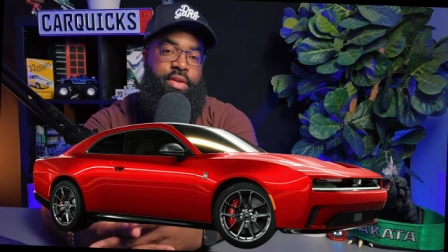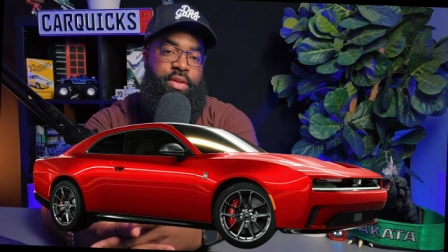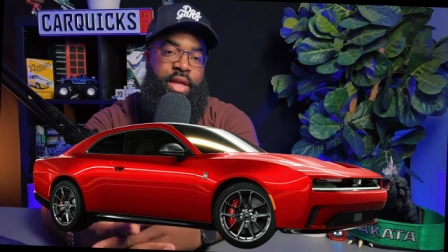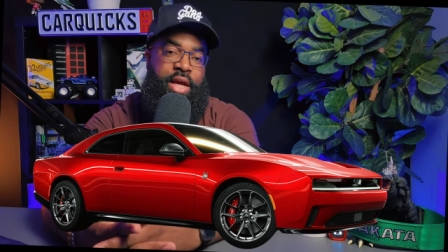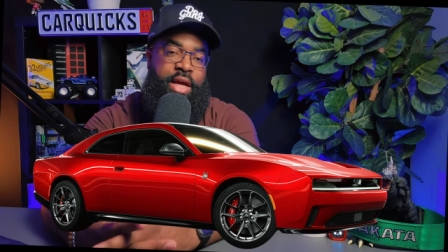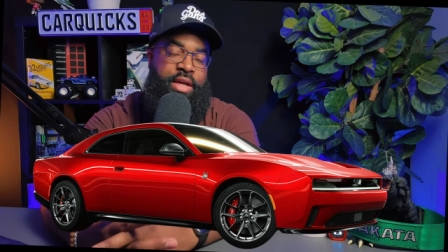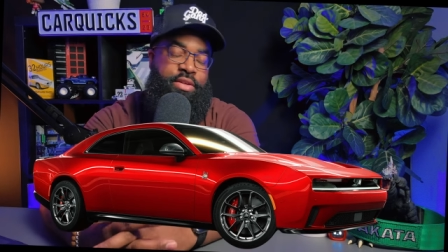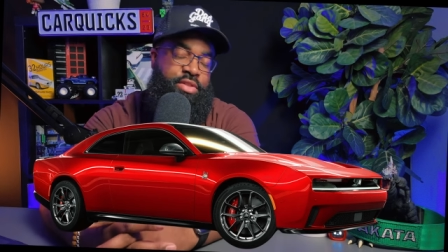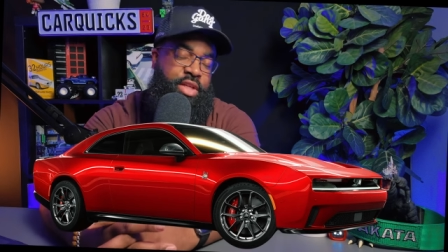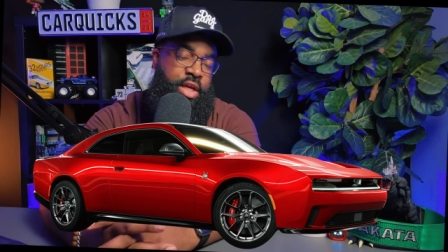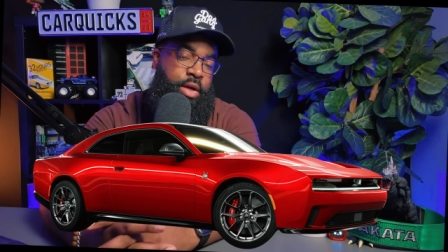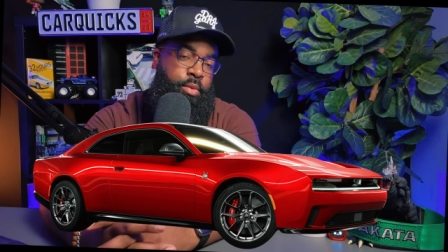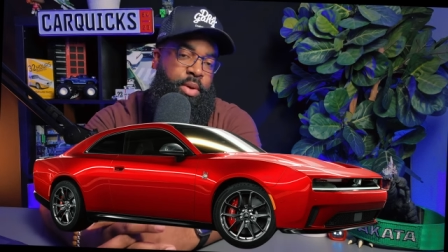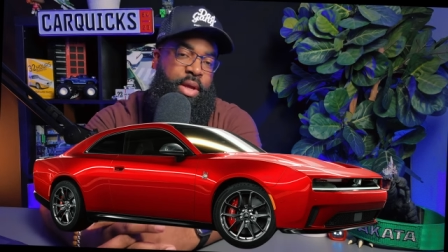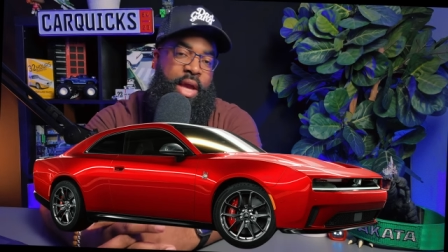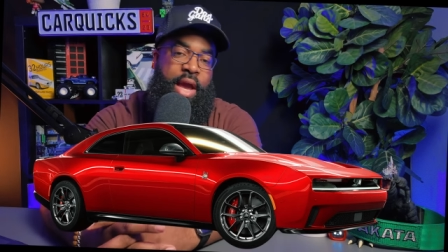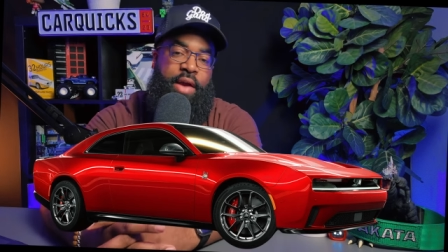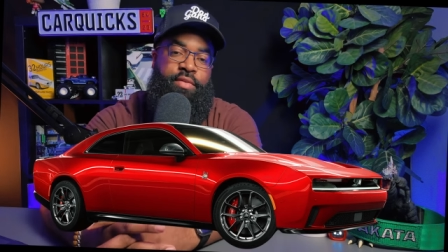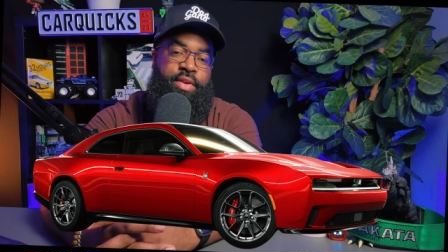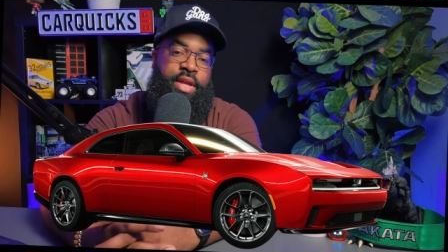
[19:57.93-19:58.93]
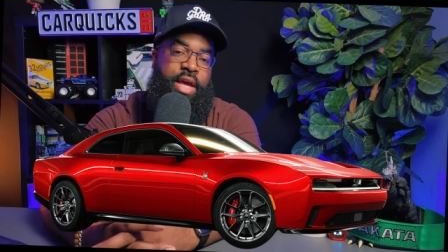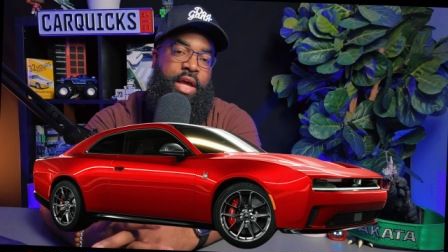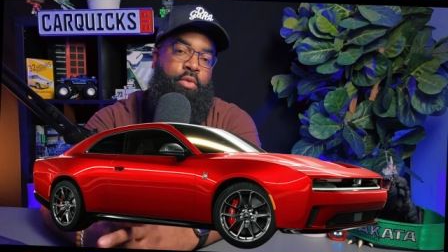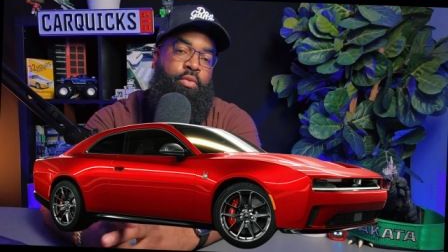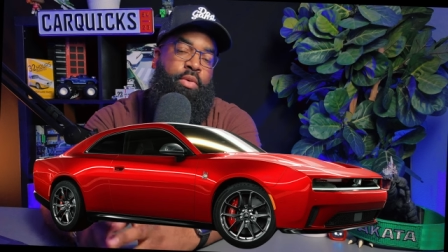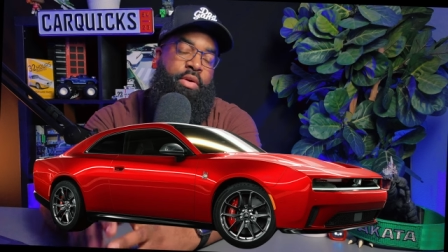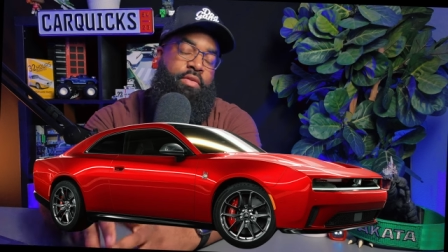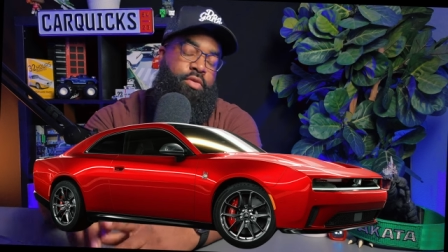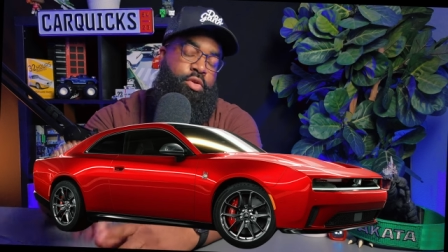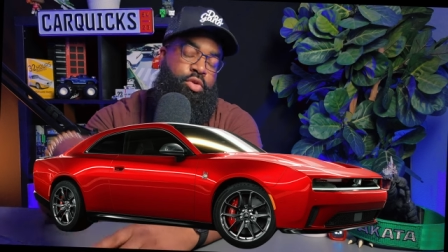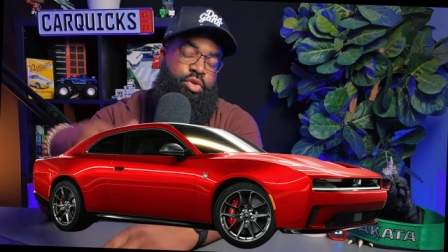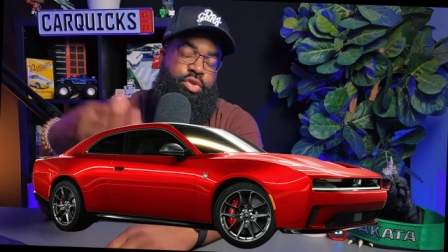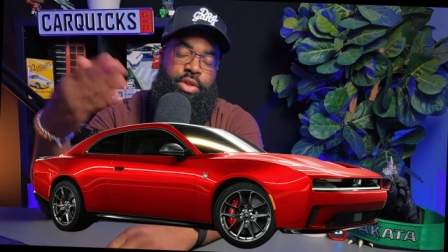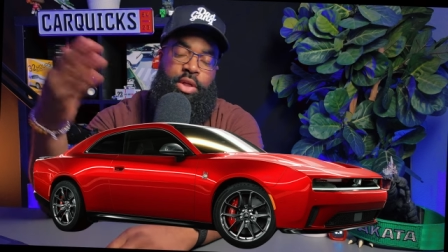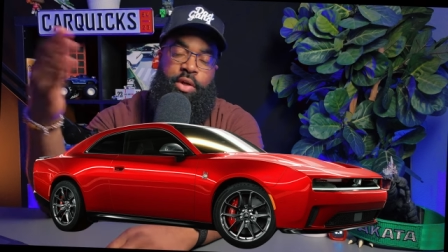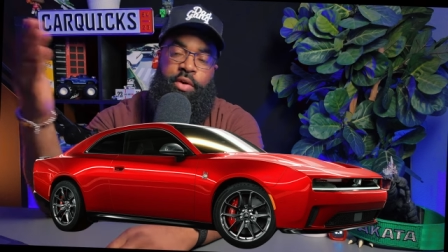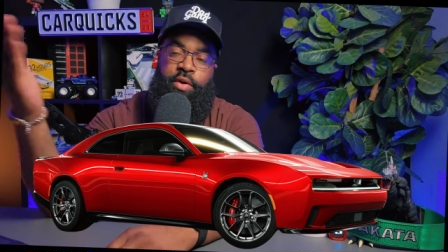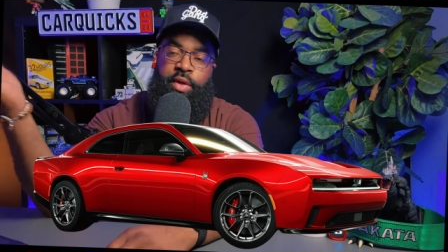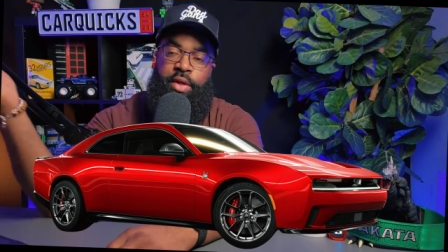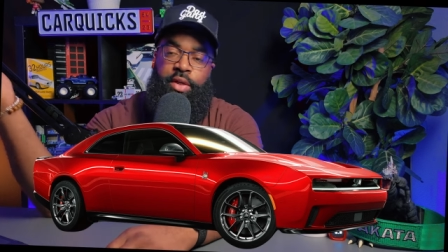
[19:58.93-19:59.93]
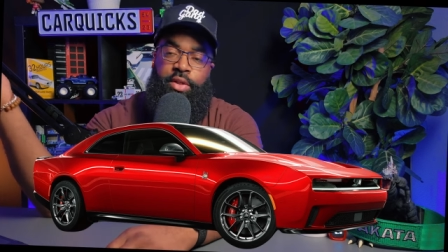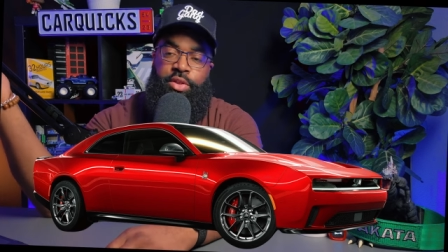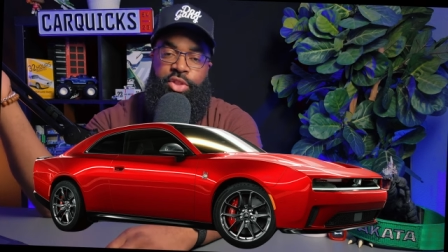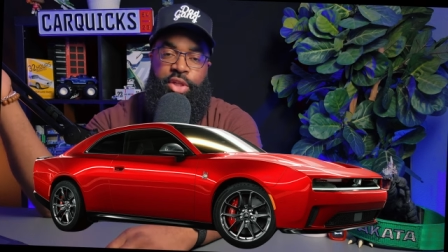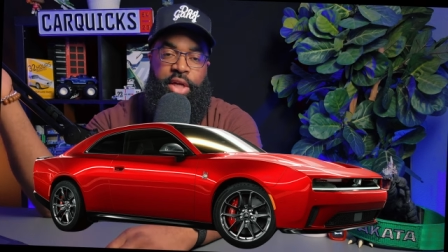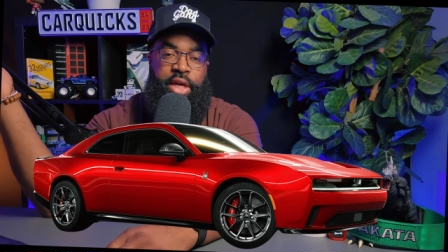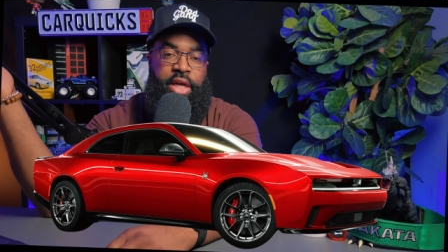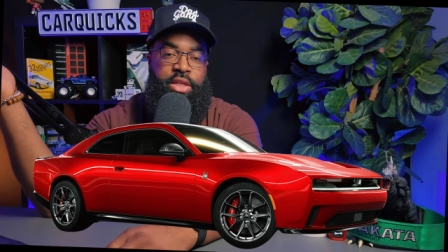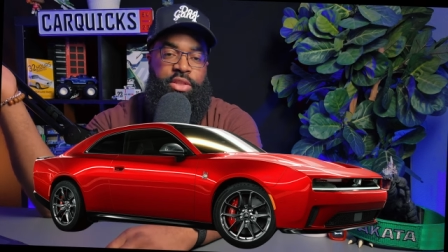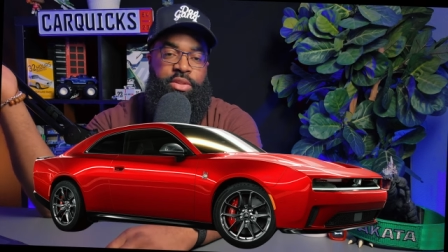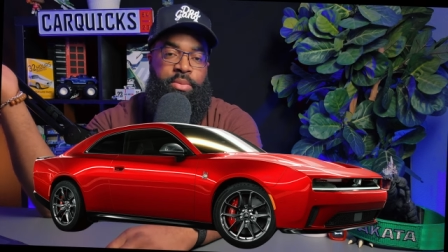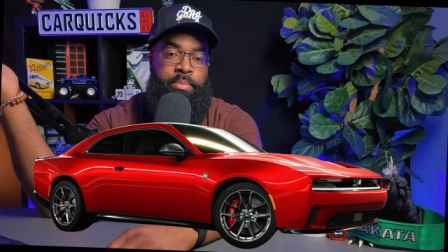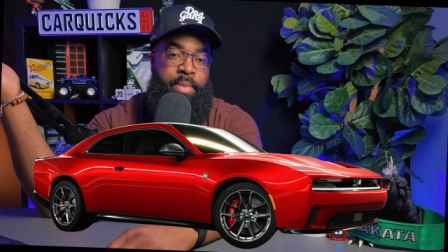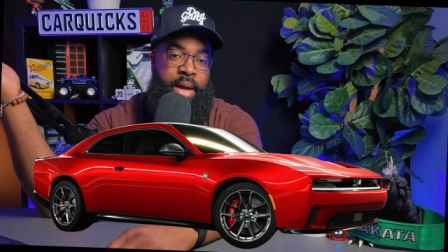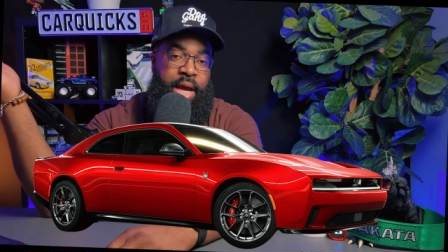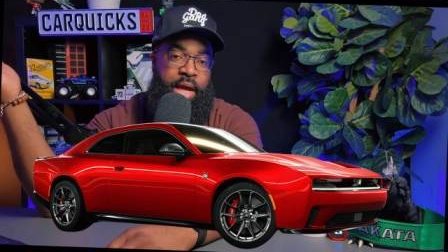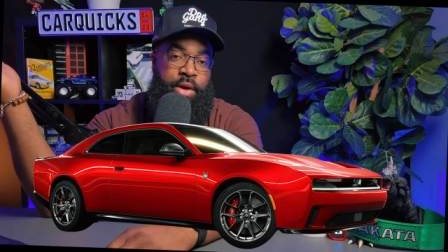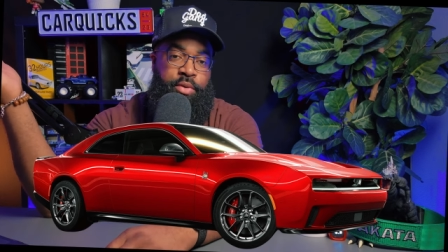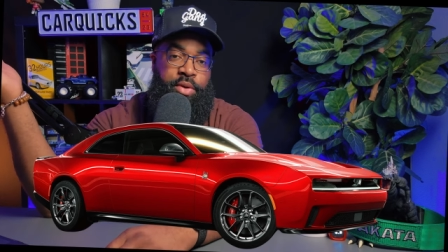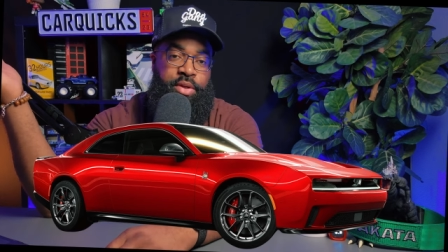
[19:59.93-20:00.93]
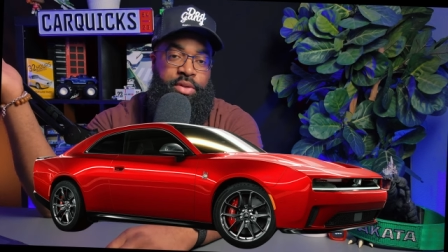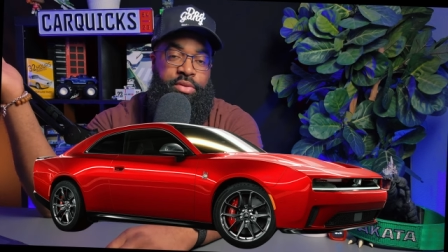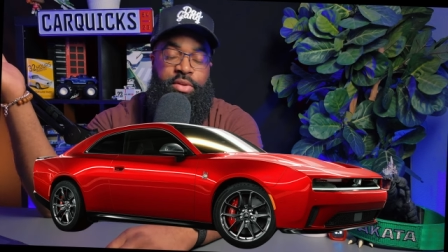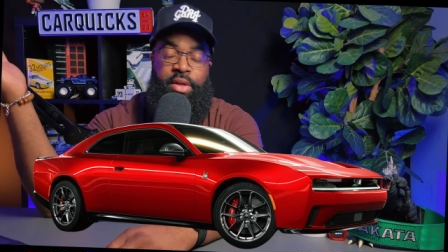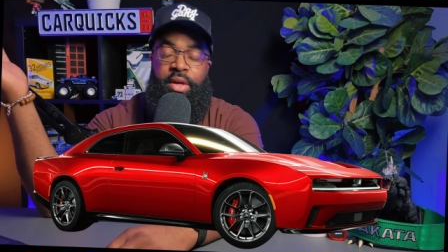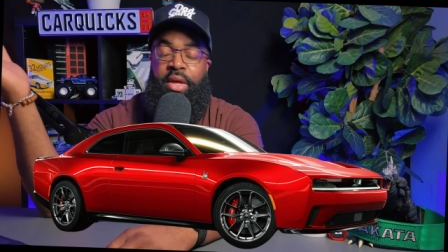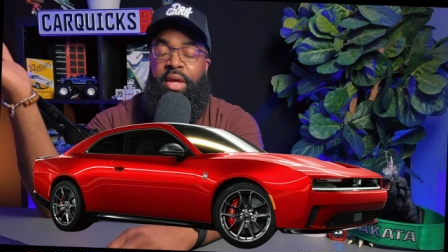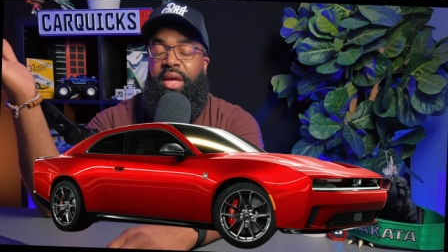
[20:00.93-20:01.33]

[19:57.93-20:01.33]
Like I said, we haven't had a revolutionary change in batteries,